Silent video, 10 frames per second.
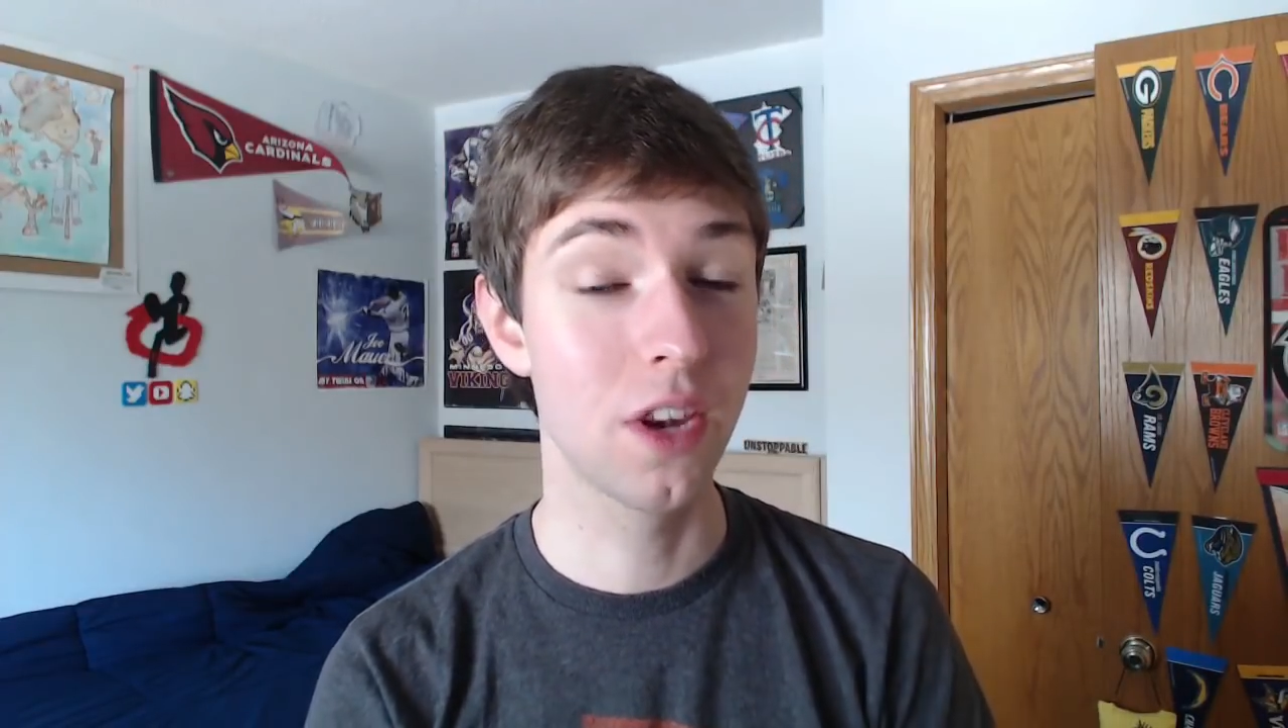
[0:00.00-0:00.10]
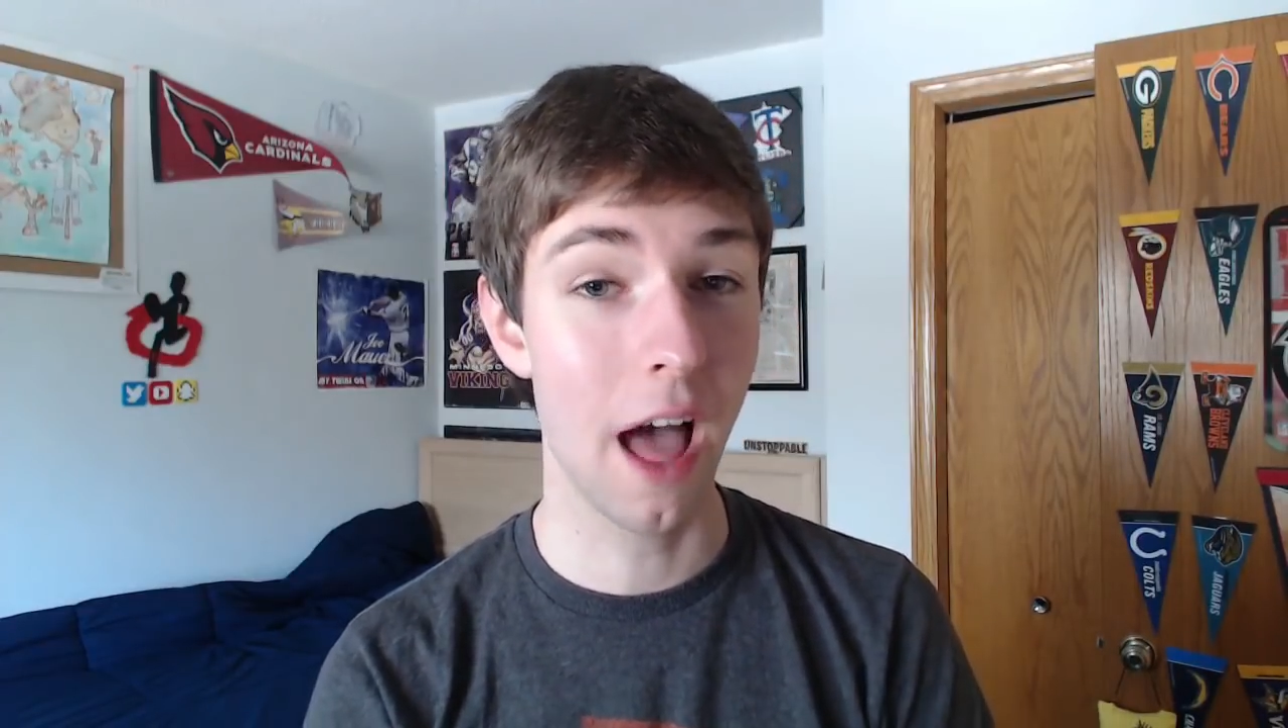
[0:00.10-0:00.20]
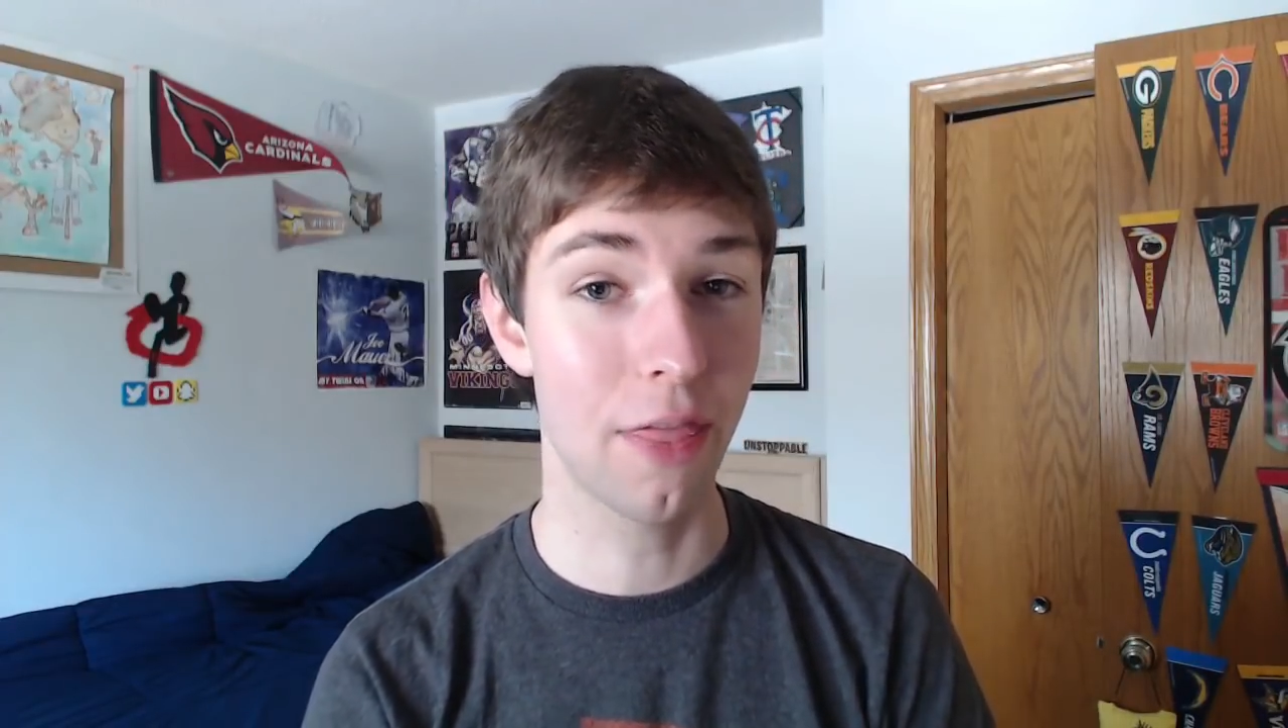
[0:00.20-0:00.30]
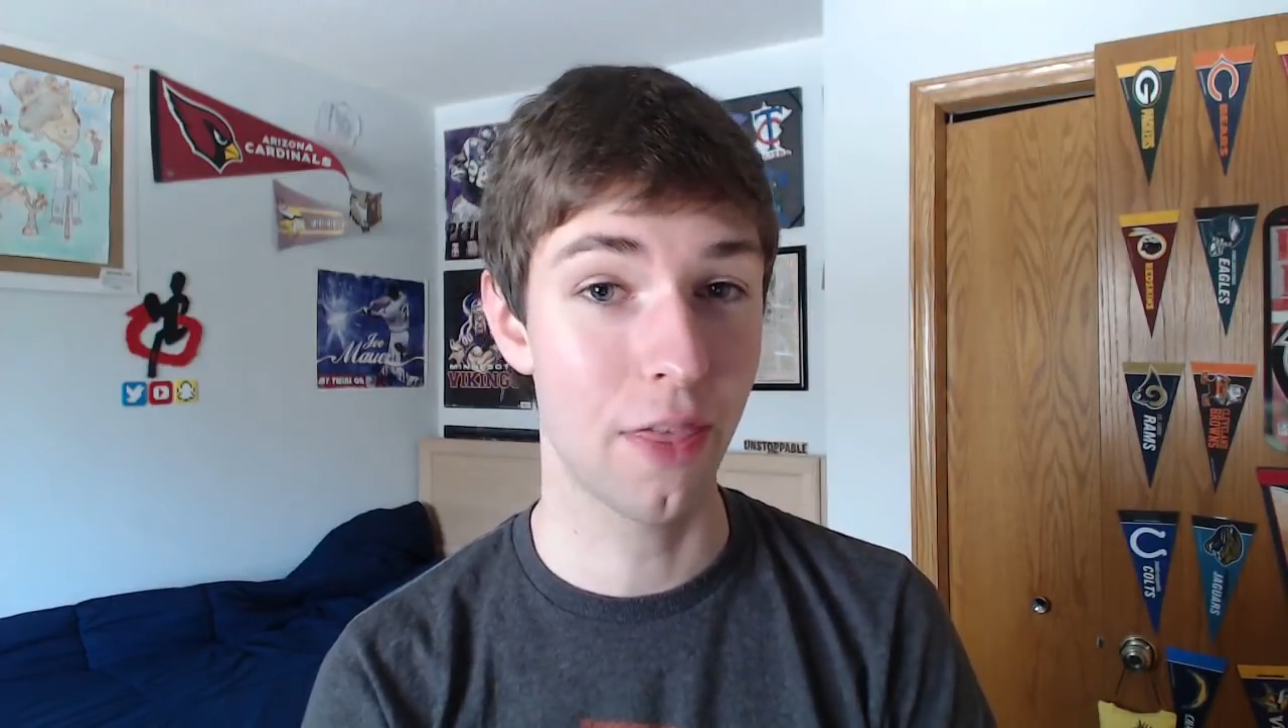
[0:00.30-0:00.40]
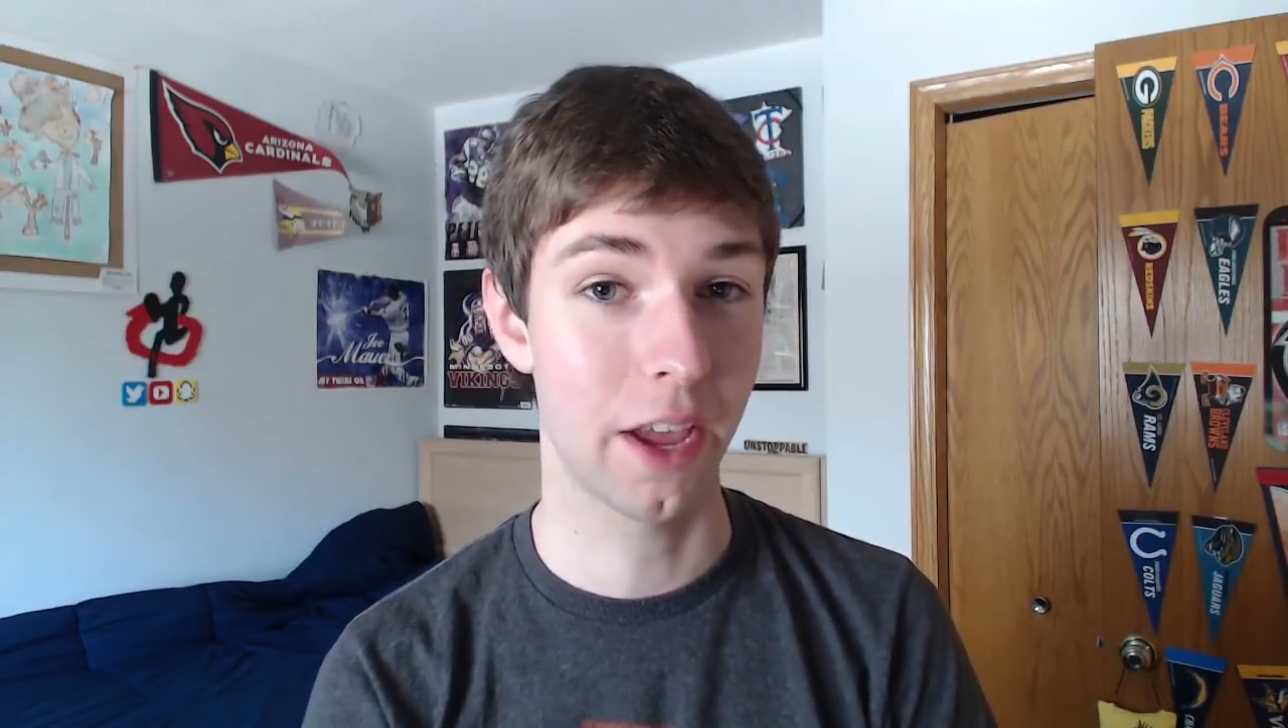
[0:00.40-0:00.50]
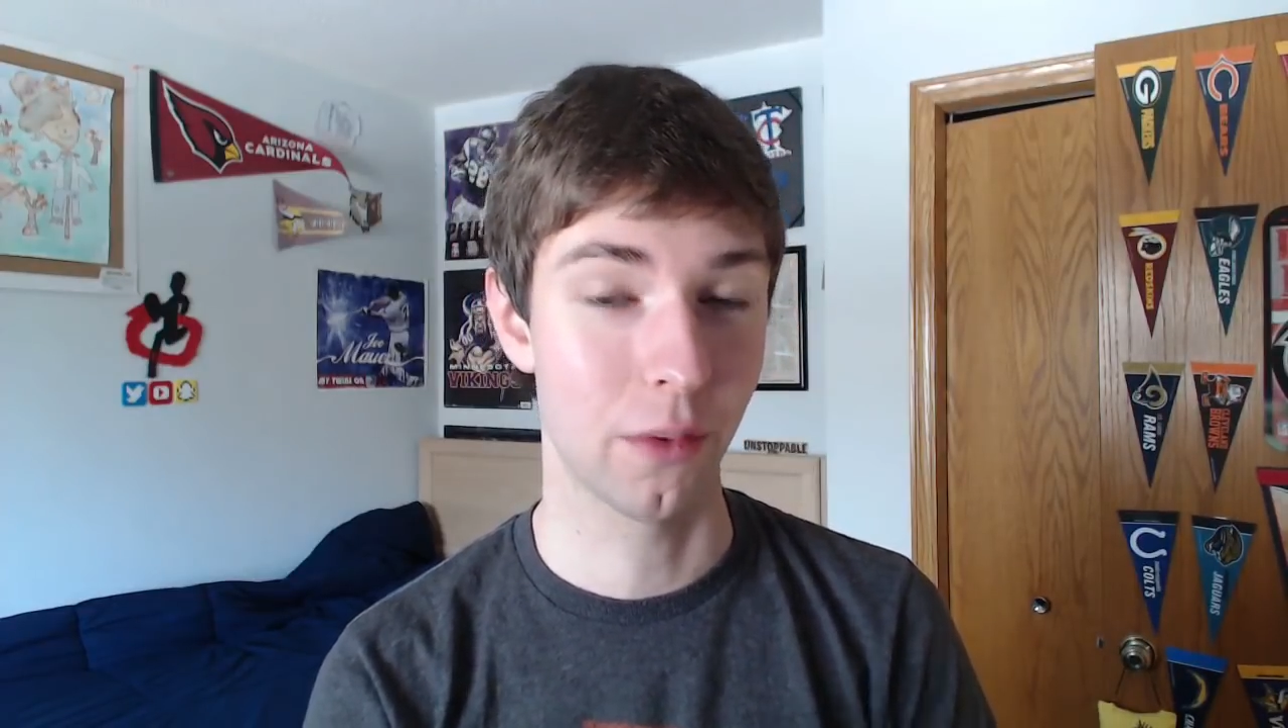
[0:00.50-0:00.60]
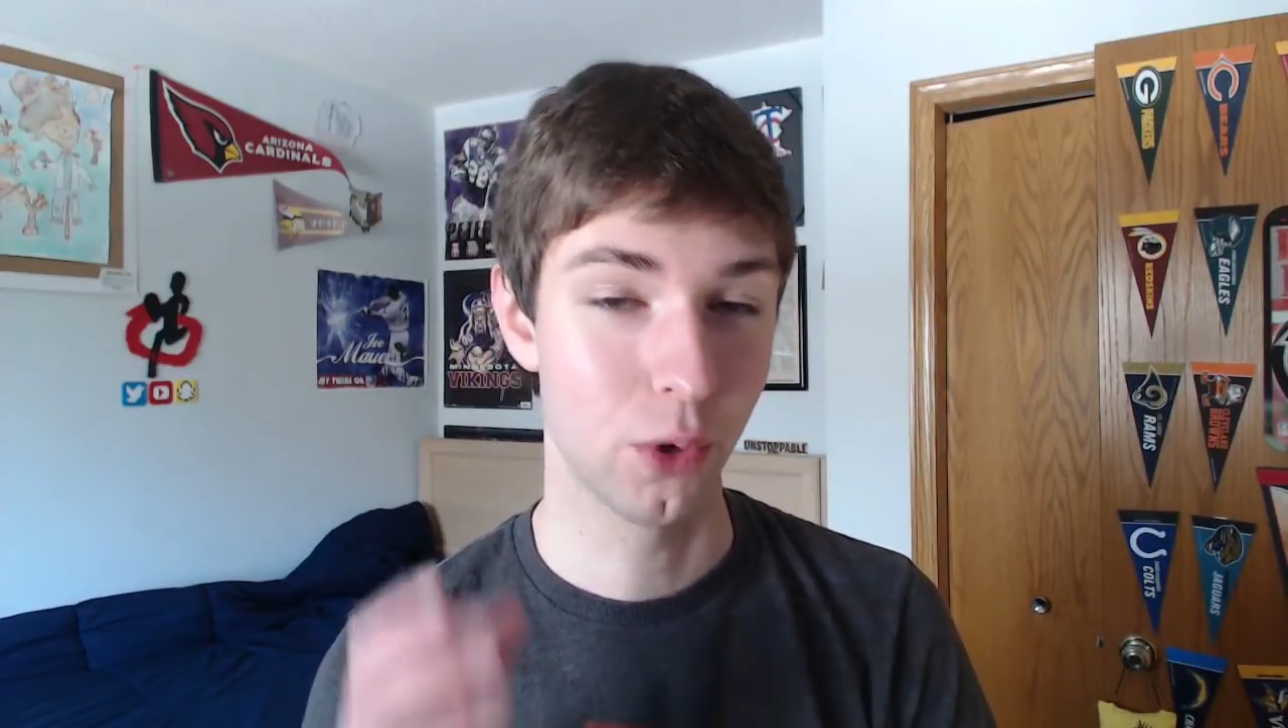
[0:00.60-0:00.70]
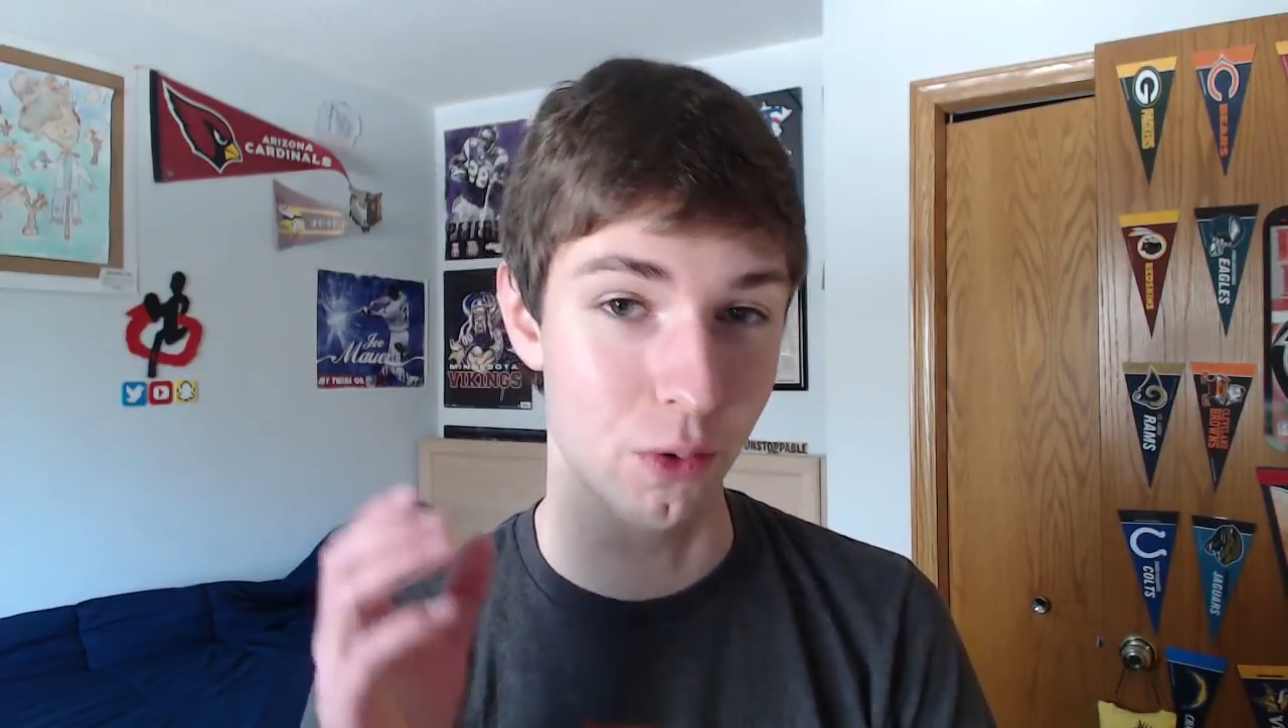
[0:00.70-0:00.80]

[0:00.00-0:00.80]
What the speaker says: nothing,